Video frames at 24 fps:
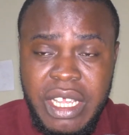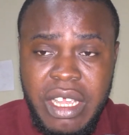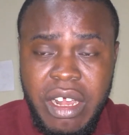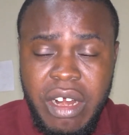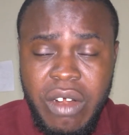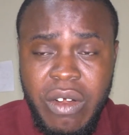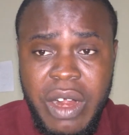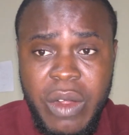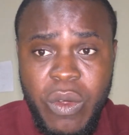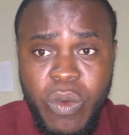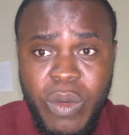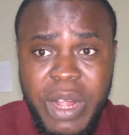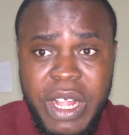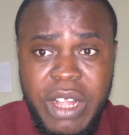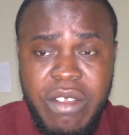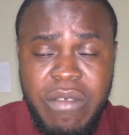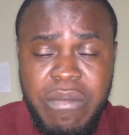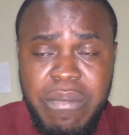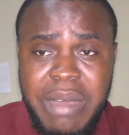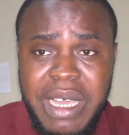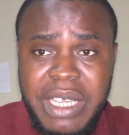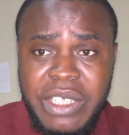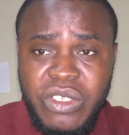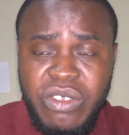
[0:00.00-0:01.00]
Alright,
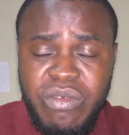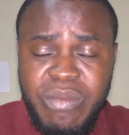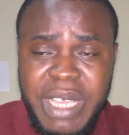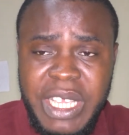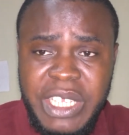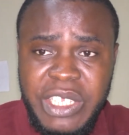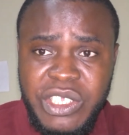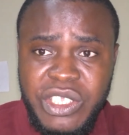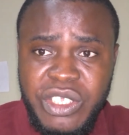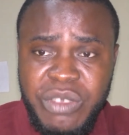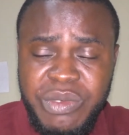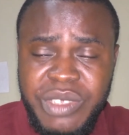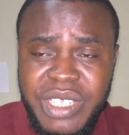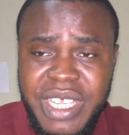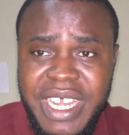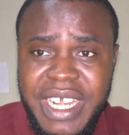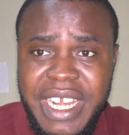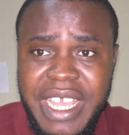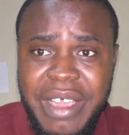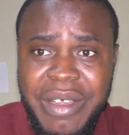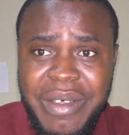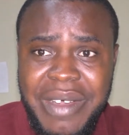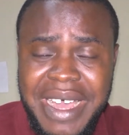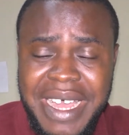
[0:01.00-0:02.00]
welcome back to my YouTube
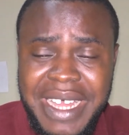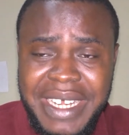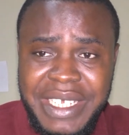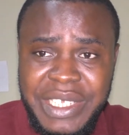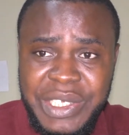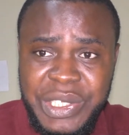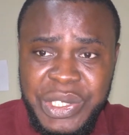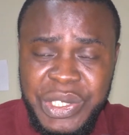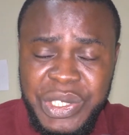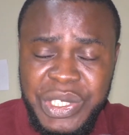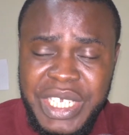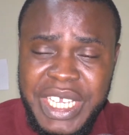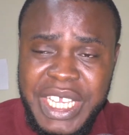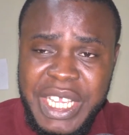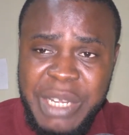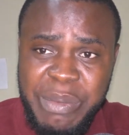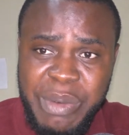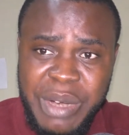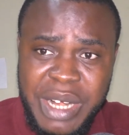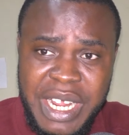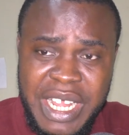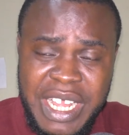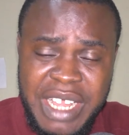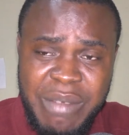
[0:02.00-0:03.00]
channel. This is
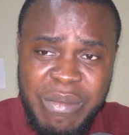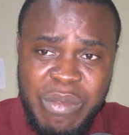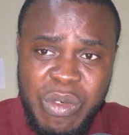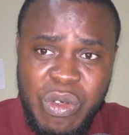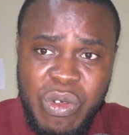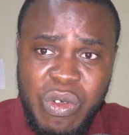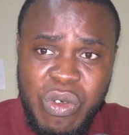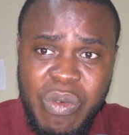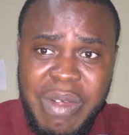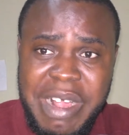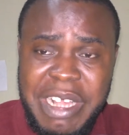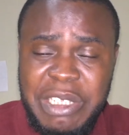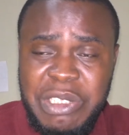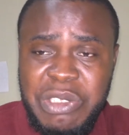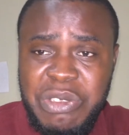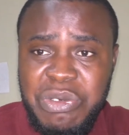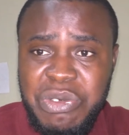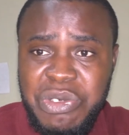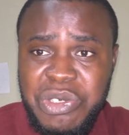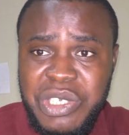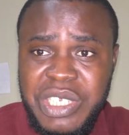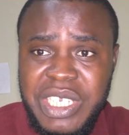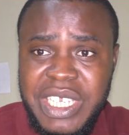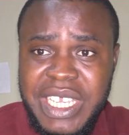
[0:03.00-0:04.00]
Abraham
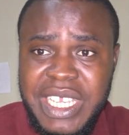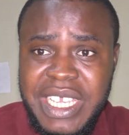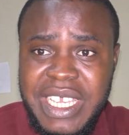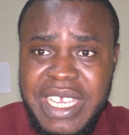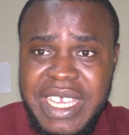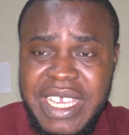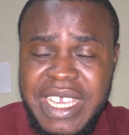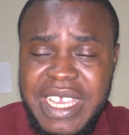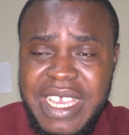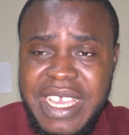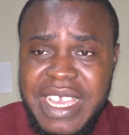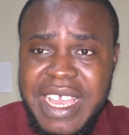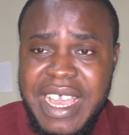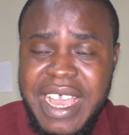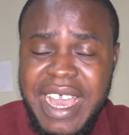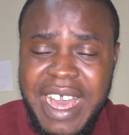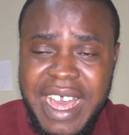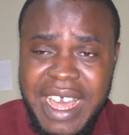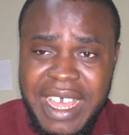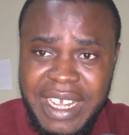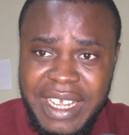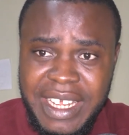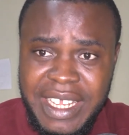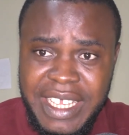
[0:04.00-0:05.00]
Oluwatosin
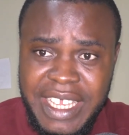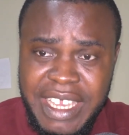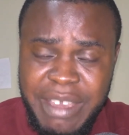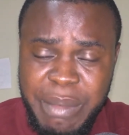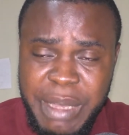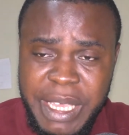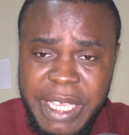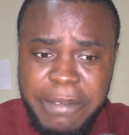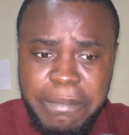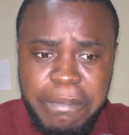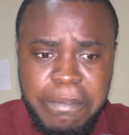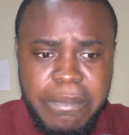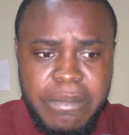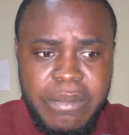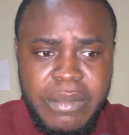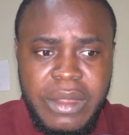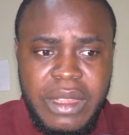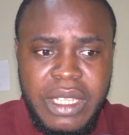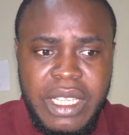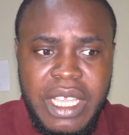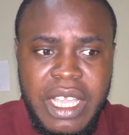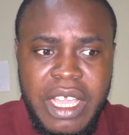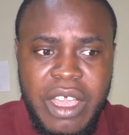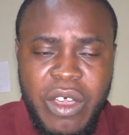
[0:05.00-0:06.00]

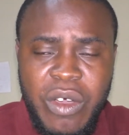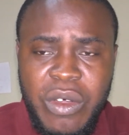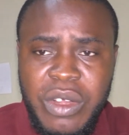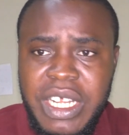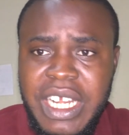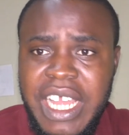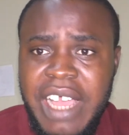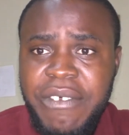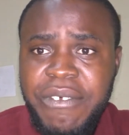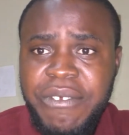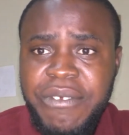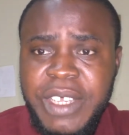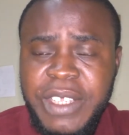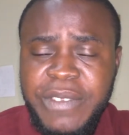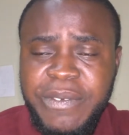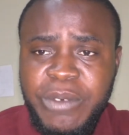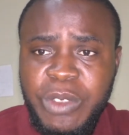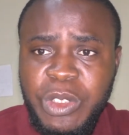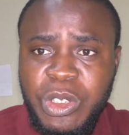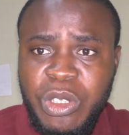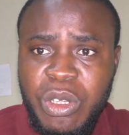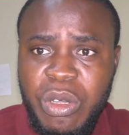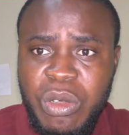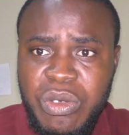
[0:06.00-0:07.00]
Adeyemi. On that
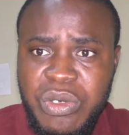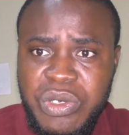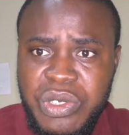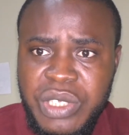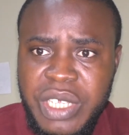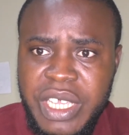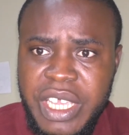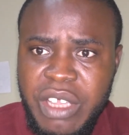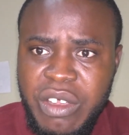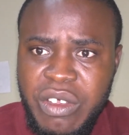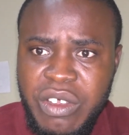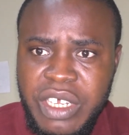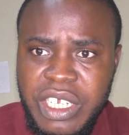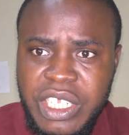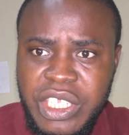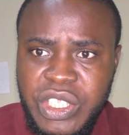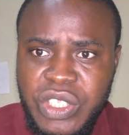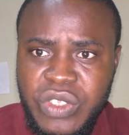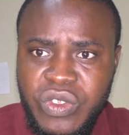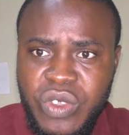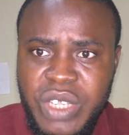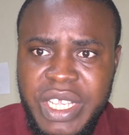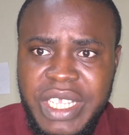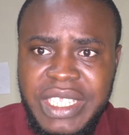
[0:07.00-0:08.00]
fateful Thursday, on the
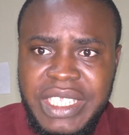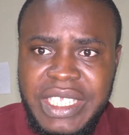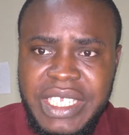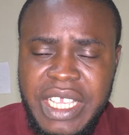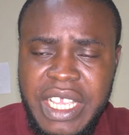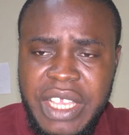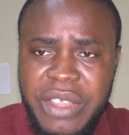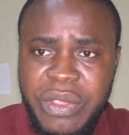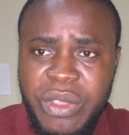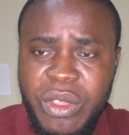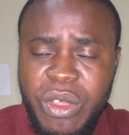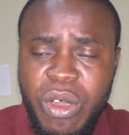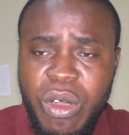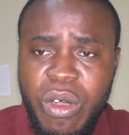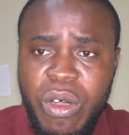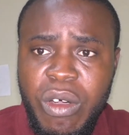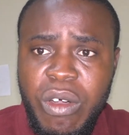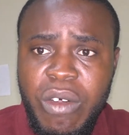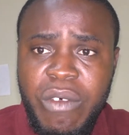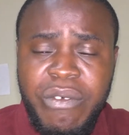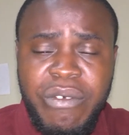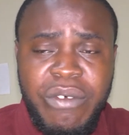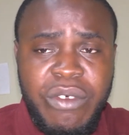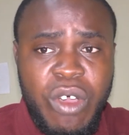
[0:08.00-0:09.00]
20th
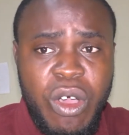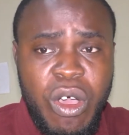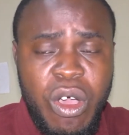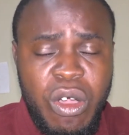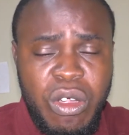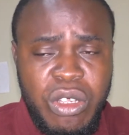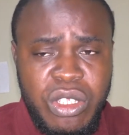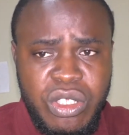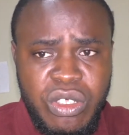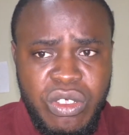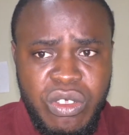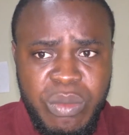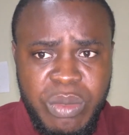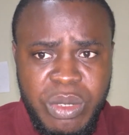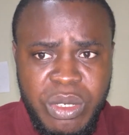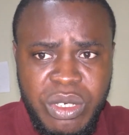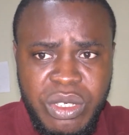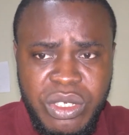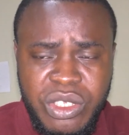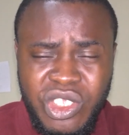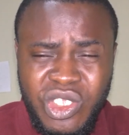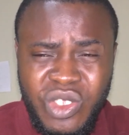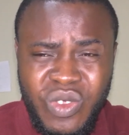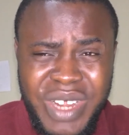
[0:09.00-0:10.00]
of
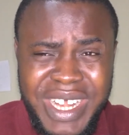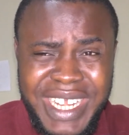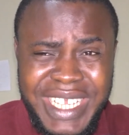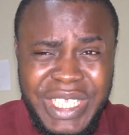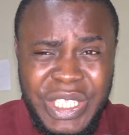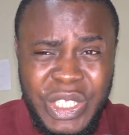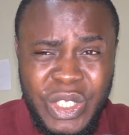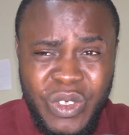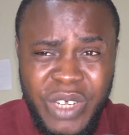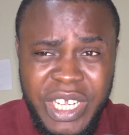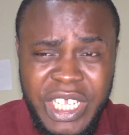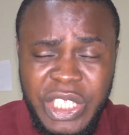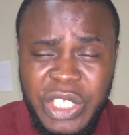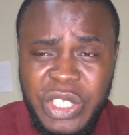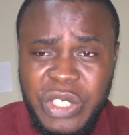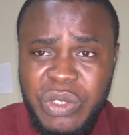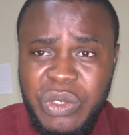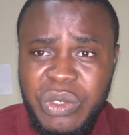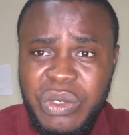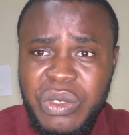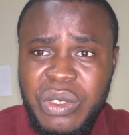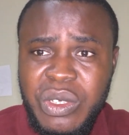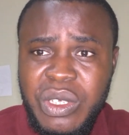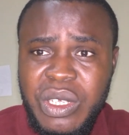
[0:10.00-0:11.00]
October
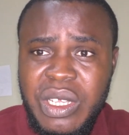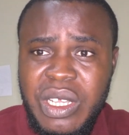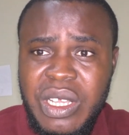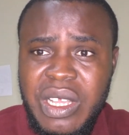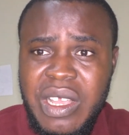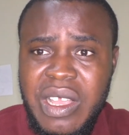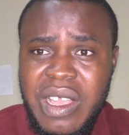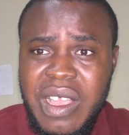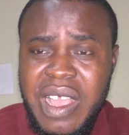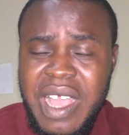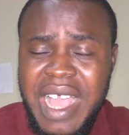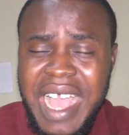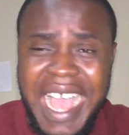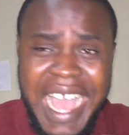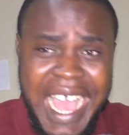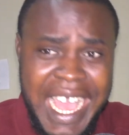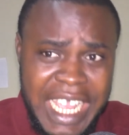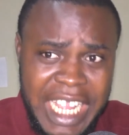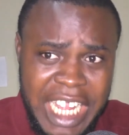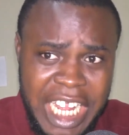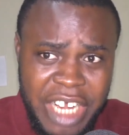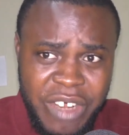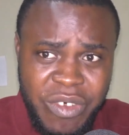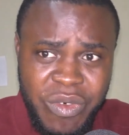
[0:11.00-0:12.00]
2022,
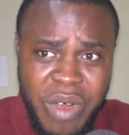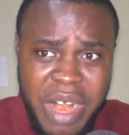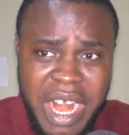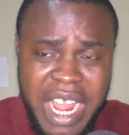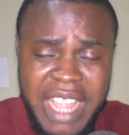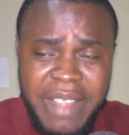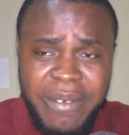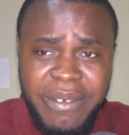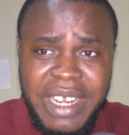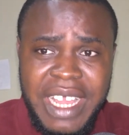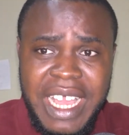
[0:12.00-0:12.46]
I arrived